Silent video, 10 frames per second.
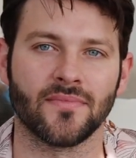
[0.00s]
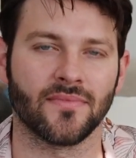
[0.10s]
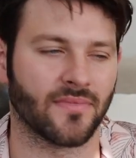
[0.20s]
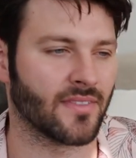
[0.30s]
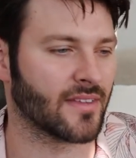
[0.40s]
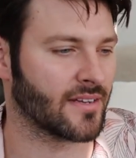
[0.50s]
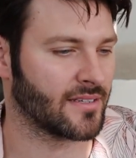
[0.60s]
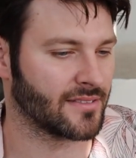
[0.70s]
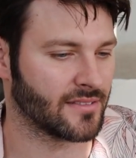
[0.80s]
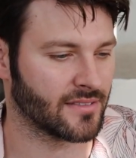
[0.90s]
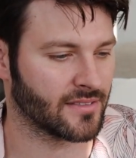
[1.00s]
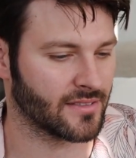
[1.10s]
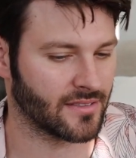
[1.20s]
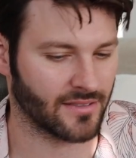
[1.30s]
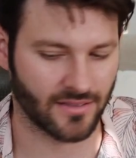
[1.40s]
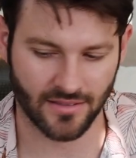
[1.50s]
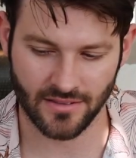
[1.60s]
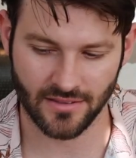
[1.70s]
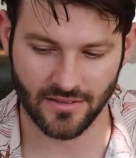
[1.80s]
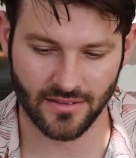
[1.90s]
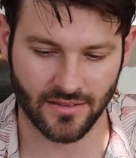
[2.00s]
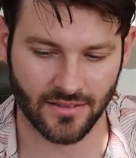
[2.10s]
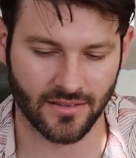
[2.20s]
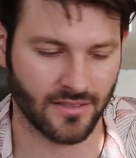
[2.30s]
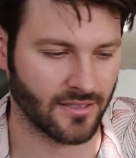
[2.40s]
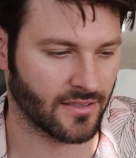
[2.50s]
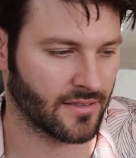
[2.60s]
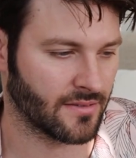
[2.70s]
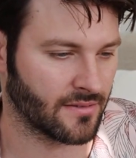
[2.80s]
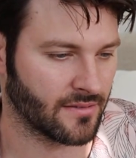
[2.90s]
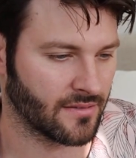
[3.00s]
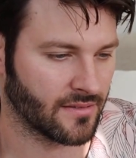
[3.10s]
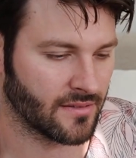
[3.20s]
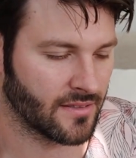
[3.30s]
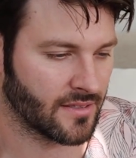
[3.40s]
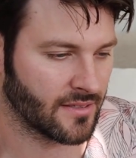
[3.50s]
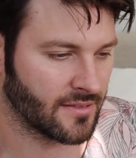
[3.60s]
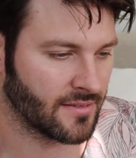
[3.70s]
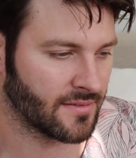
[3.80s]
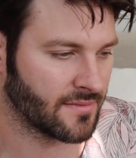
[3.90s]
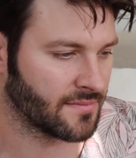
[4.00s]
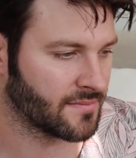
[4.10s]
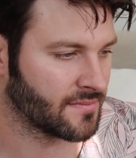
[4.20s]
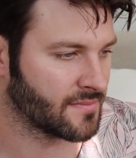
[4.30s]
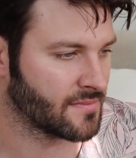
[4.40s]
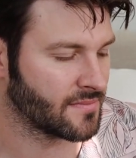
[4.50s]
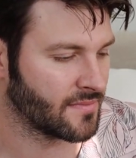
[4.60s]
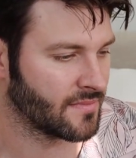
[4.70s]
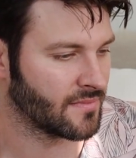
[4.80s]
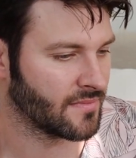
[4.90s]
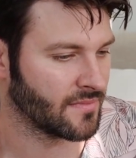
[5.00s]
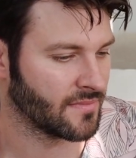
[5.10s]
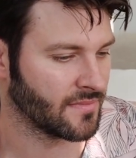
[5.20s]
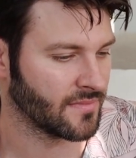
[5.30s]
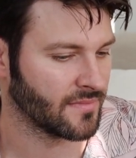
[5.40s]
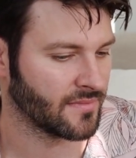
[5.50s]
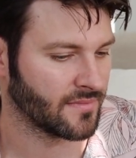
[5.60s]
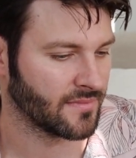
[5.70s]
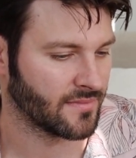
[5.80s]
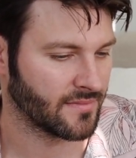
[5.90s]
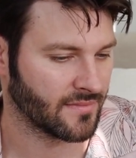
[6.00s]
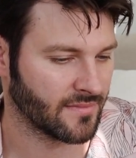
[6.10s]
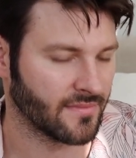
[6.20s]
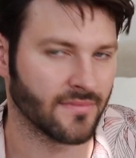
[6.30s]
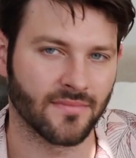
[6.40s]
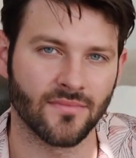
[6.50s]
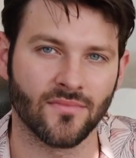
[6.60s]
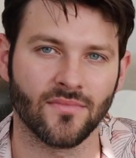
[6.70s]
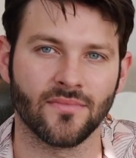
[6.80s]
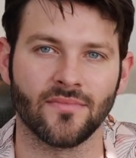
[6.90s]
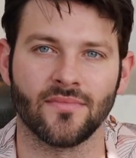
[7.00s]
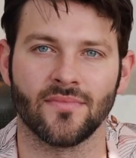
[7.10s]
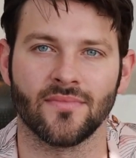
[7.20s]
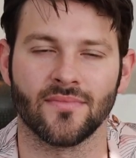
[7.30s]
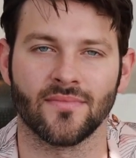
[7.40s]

(silent)